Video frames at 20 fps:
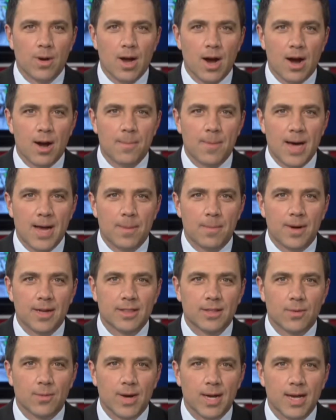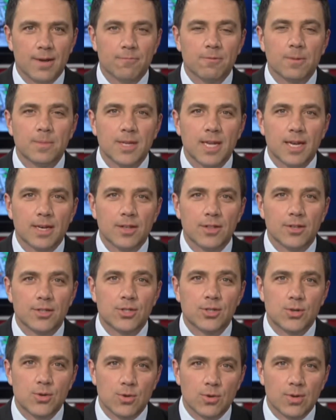We are about a month away from the end of the
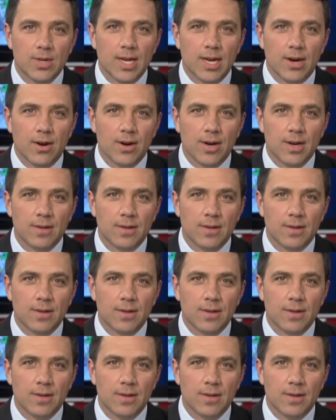school year,